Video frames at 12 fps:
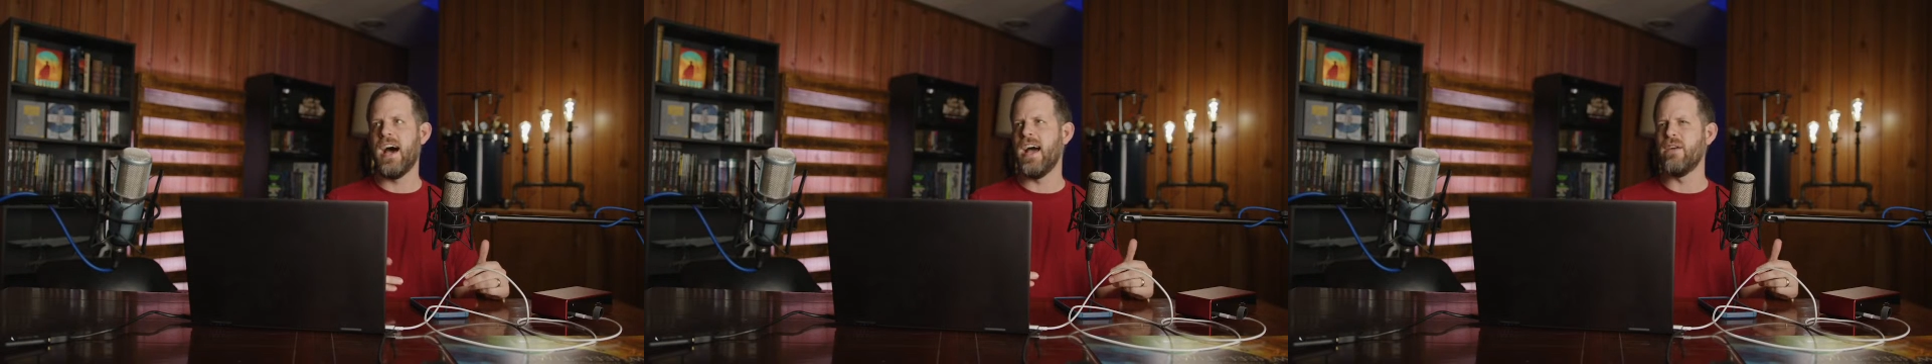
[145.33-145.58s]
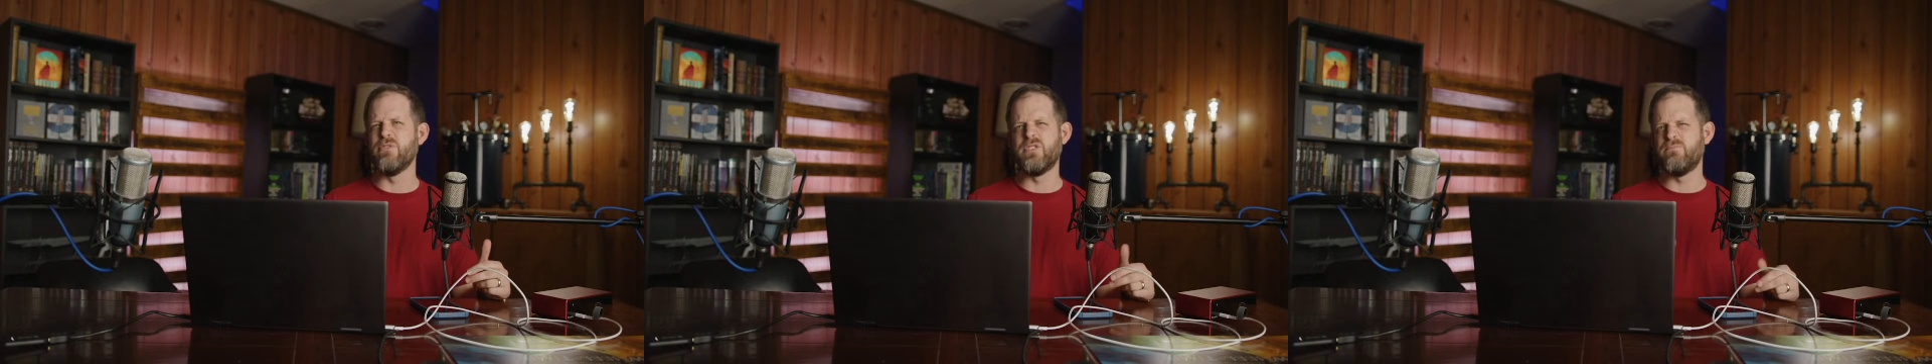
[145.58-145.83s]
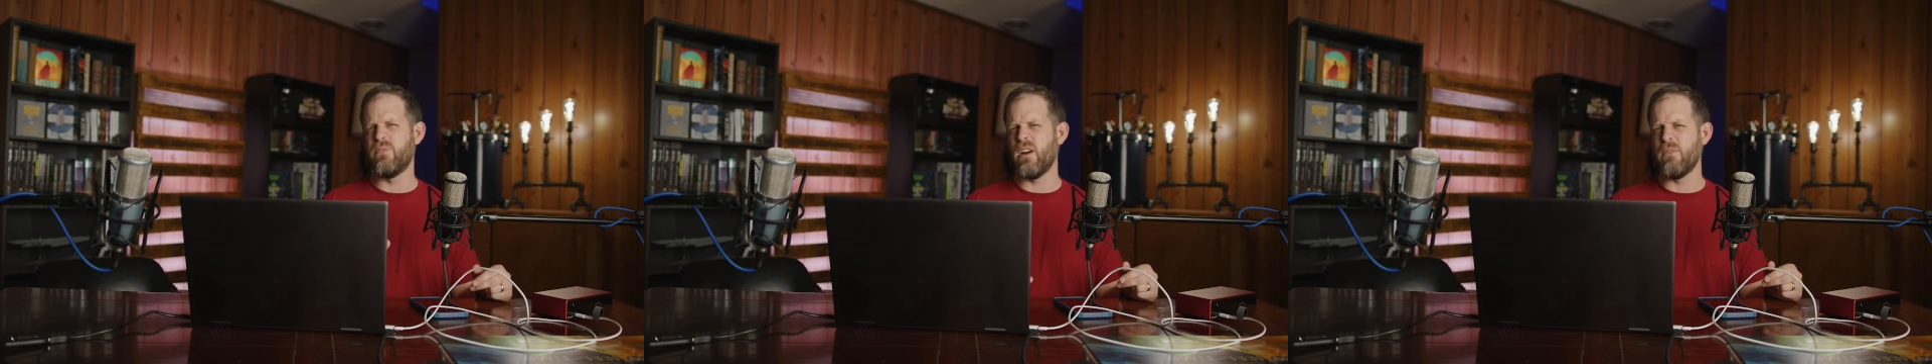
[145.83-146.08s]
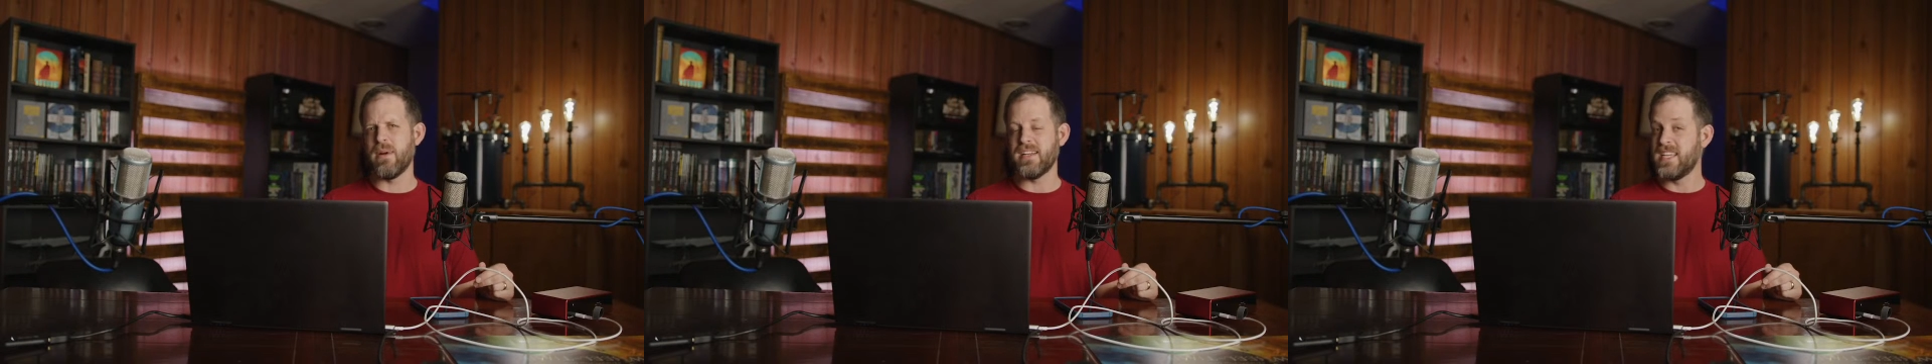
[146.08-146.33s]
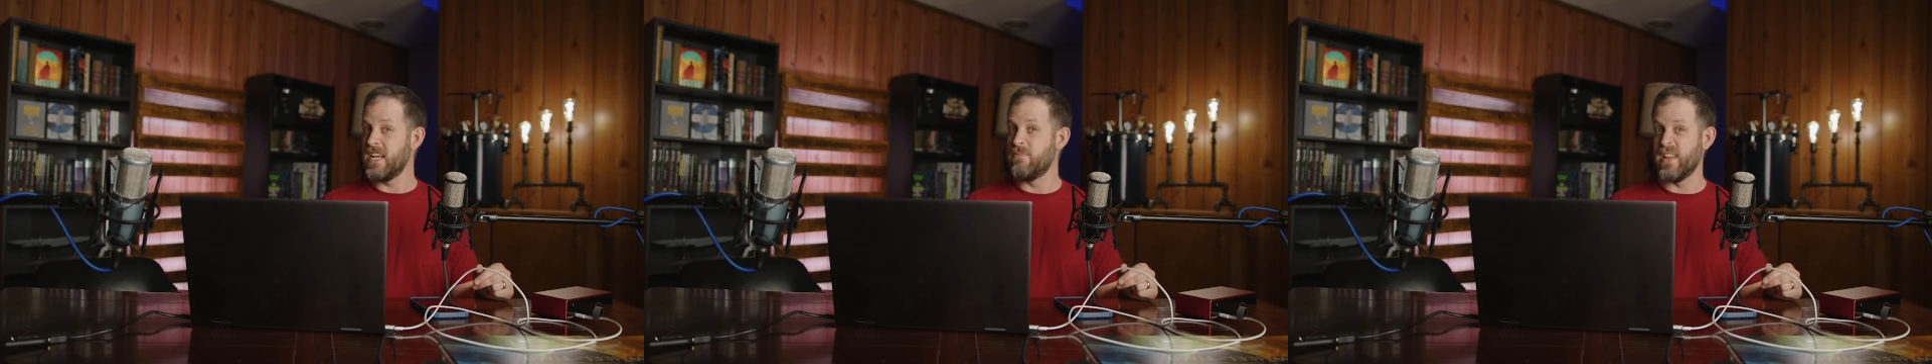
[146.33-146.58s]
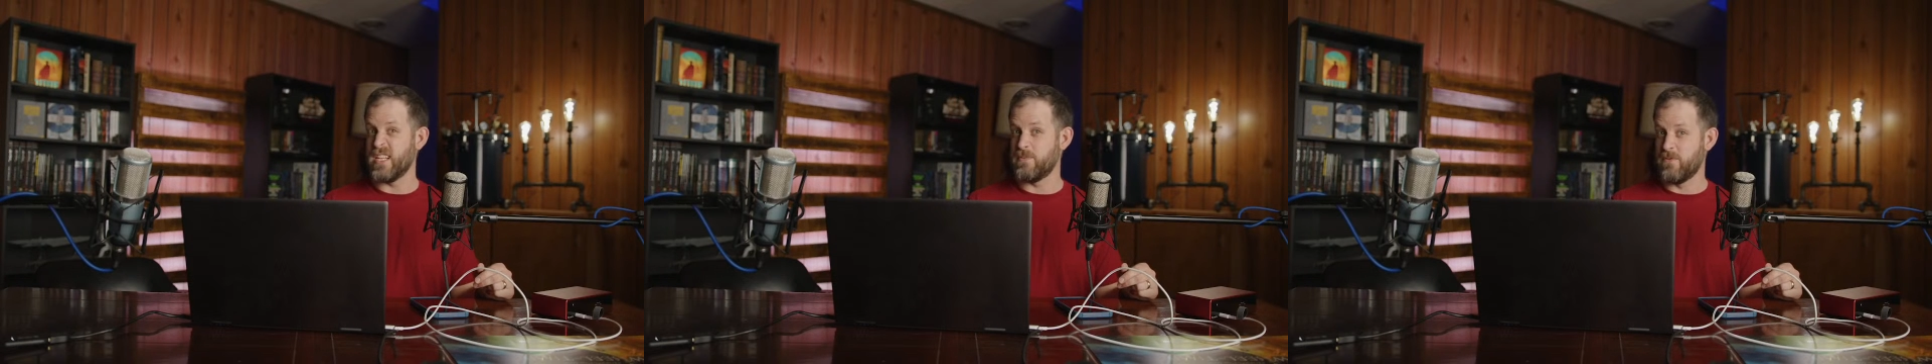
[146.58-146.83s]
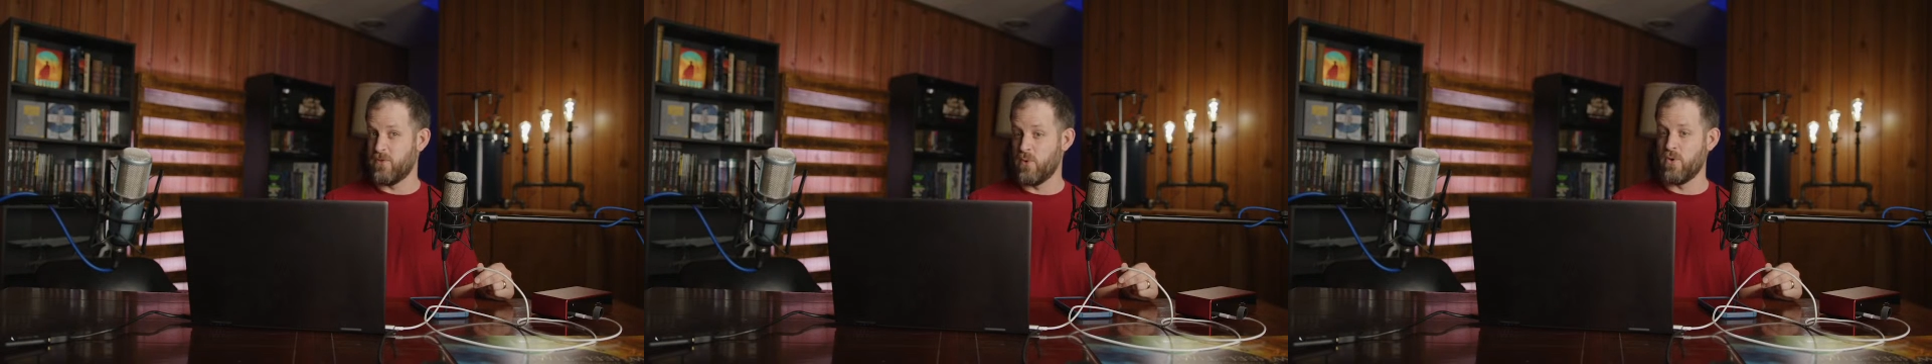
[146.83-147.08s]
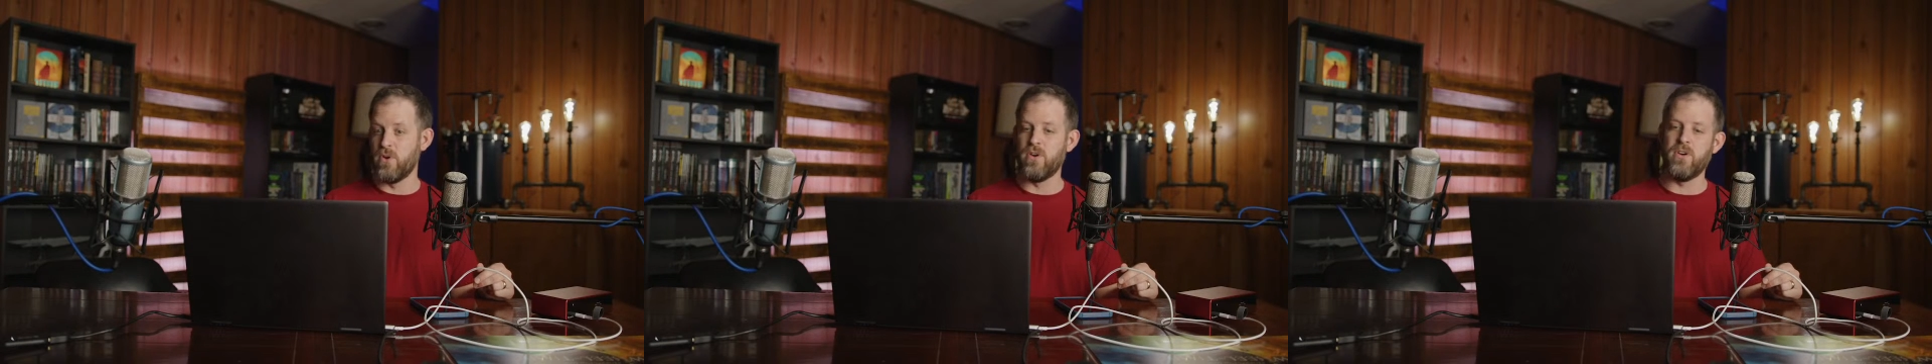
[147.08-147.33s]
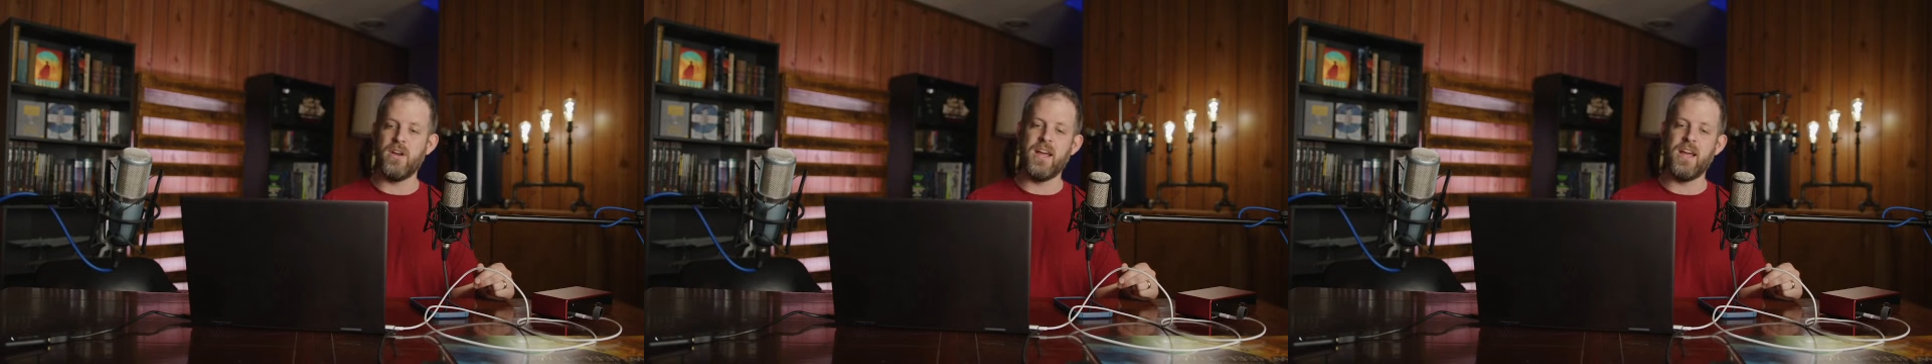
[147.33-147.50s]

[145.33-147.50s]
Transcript: It was probably about 10 minutes before